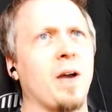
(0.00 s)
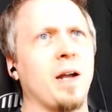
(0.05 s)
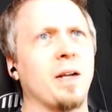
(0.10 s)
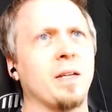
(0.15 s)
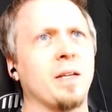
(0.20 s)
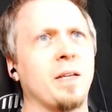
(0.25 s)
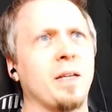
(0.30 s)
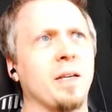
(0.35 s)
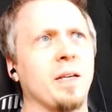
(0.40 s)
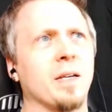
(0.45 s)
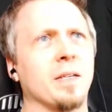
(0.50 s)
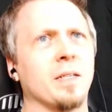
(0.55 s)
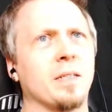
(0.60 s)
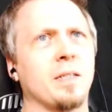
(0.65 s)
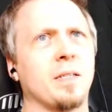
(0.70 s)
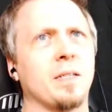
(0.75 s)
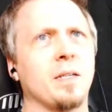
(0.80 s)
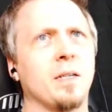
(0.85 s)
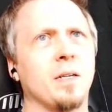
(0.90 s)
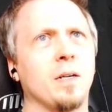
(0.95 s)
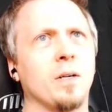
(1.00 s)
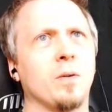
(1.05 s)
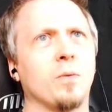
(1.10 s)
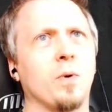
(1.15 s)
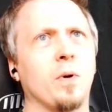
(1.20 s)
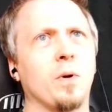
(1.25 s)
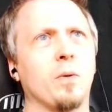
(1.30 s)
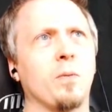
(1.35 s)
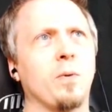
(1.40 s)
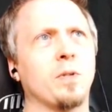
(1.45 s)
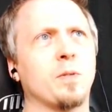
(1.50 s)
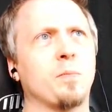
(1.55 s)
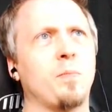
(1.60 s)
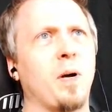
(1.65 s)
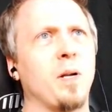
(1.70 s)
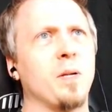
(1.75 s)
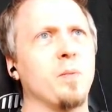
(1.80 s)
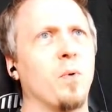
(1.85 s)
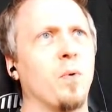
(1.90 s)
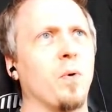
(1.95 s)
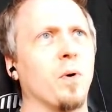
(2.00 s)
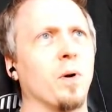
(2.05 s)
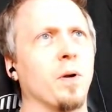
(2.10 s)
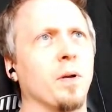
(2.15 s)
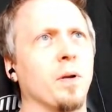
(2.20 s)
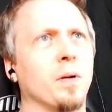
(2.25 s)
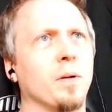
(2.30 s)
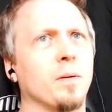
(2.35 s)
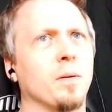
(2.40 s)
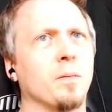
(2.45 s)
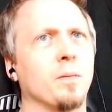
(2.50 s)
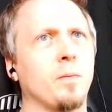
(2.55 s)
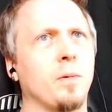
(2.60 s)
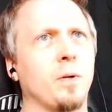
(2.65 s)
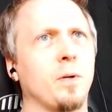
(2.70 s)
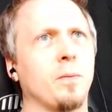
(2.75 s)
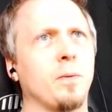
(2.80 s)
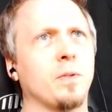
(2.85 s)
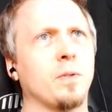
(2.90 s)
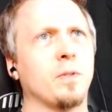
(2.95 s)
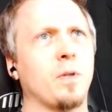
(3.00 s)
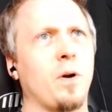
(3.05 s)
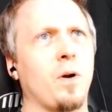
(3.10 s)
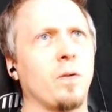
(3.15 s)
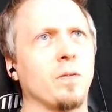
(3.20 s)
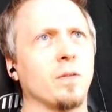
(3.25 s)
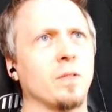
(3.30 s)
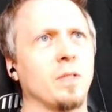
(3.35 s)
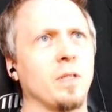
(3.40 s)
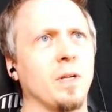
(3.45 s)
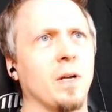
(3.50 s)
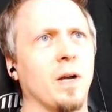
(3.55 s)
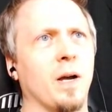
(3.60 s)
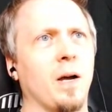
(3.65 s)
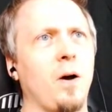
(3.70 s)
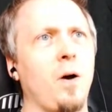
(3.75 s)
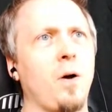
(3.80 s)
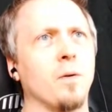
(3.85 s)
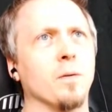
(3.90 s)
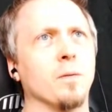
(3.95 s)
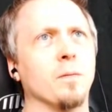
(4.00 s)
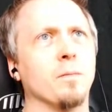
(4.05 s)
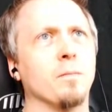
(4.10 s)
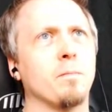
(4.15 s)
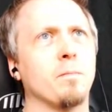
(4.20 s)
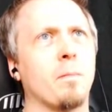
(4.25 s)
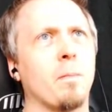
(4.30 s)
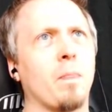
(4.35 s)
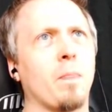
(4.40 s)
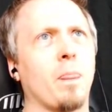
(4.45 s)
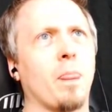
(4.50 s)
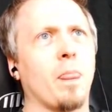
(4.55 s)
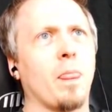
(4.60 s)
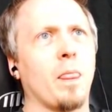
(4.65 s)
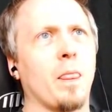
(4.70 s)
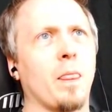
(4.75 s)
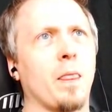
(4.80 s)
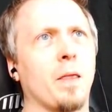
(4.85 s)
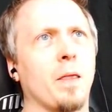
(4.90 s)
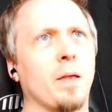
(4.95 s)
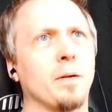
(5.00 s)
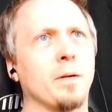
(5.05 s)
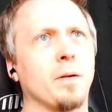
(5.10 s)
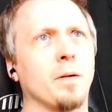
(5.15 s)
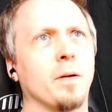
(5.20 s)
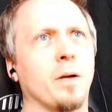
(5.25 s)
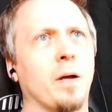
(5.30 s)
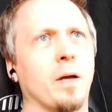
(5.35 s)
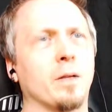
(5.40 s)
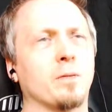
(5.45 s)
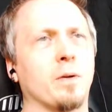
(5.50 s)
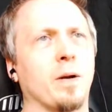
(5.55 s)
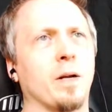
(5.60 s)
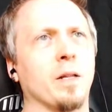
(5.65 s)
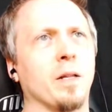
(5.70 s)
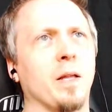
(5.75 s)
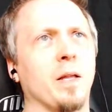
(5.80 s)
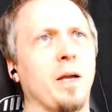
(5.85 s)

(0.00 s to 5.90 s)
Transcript: to get... Where, where's Buddy Boy? Where, where's the harvesting guy? Oh, that's right. I let